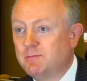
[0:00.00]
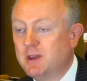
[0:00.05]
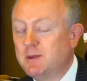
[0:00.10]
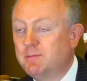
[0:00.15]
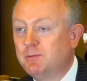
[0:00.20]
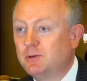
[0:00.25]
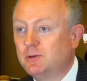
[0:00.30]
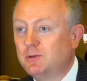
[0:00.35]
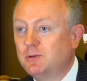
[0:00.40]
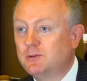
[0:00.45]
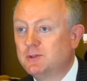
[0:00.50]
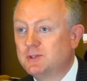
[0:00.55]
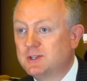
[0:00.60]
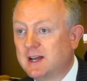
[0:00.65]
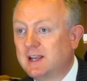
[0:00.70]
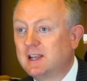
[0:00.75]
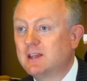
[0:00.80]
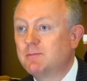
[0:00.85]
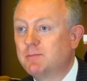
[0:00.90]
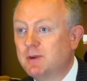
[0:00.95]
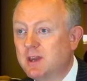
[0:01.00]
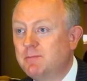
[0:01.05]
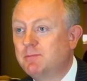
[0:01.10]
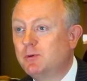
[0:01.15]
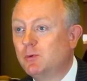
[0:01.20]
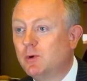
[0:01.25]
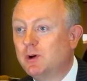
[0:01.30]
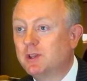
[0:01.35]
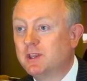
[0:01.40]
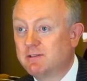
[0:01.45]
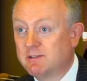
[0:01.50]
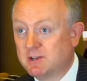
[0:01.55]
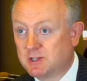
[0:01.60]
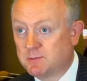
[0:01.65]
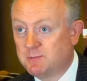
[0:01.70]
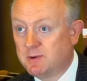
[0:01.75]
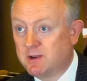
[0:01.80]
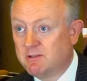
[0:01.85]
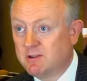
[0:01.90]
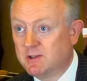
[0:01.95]
People telling people what they're
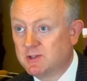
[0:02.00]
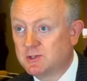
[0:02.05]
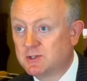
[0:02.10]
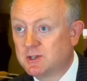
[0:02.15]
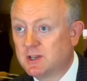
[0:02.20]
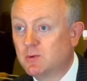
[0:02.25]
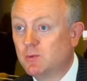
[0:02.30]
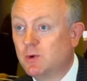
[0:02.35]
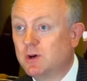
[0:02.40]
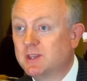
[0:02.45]
experiencing,